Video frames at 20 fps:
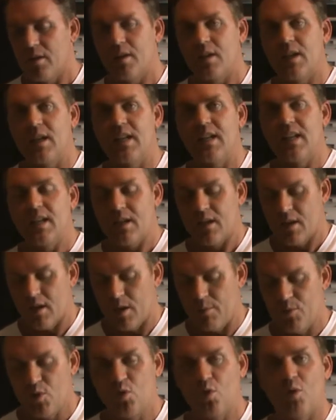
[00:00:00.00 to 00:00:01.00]
He didn't
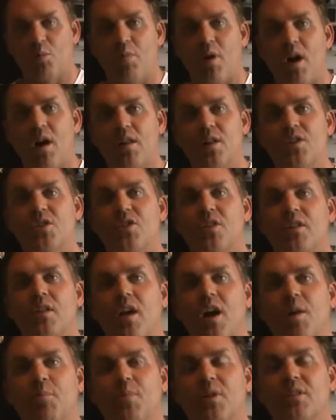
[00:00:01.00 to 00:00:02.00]
come to abolish the
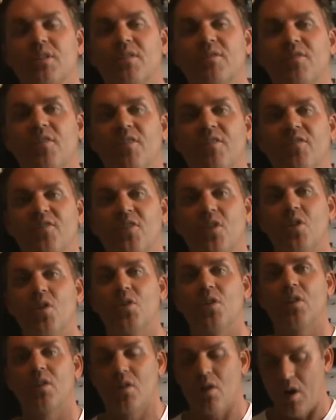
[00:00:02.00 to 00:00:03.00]
law, but to fulfill
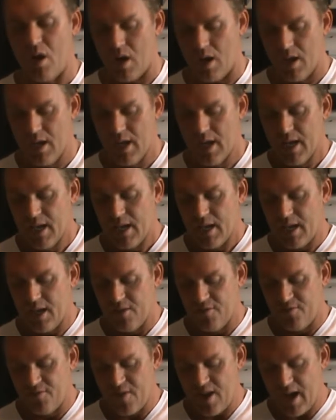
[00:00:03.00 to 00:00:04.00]
the law.
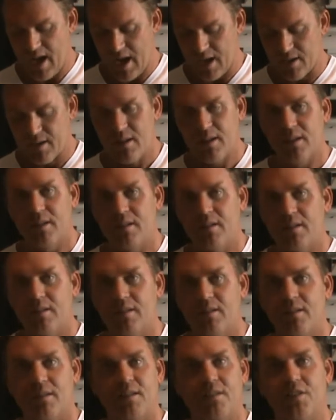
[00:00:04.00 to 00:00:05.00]
In fact,
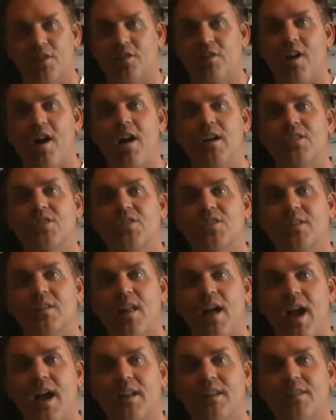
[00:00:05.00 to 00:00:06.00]
the law is still
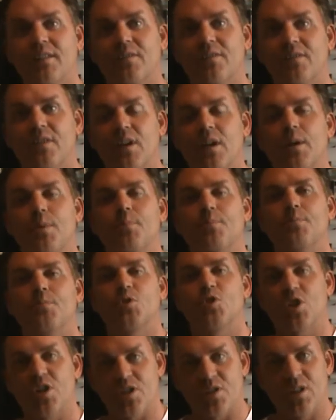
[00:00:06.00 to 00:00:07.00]
active,
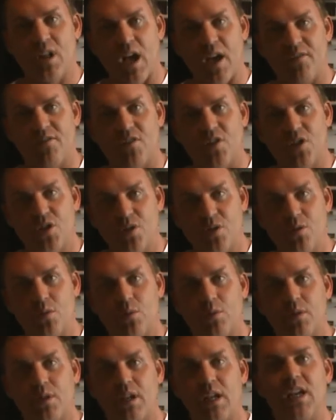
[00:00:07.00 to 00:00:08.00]
just not for
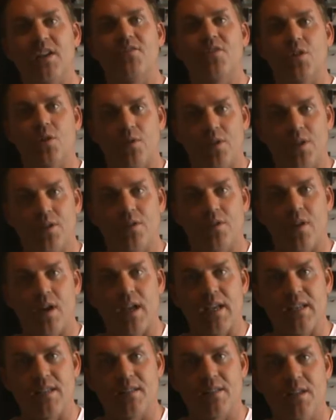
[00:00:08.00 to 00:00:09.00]
you if you're in
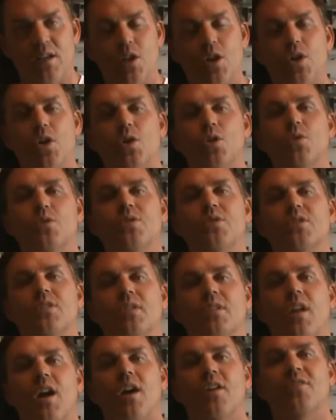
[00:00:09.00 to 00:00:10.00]
Christ. Who's the
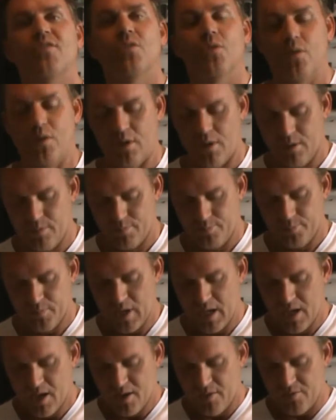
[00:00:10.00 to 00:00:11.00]
law for?
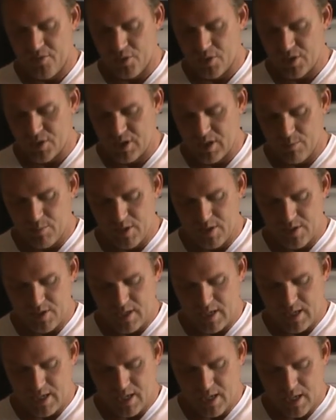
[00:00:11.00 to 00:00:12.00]
1
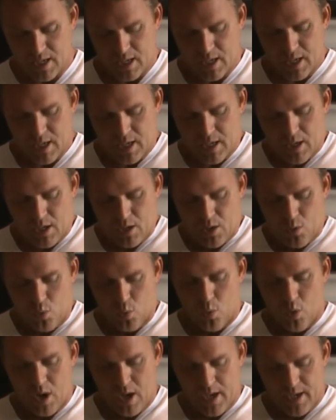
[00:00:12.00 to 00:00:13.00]
Timothy
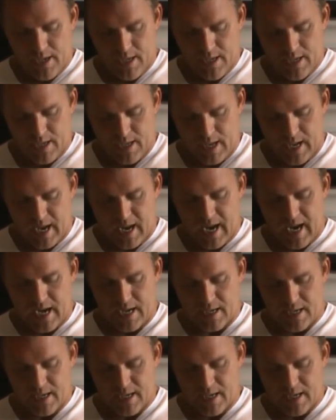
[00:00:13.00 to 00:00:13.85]
1 8.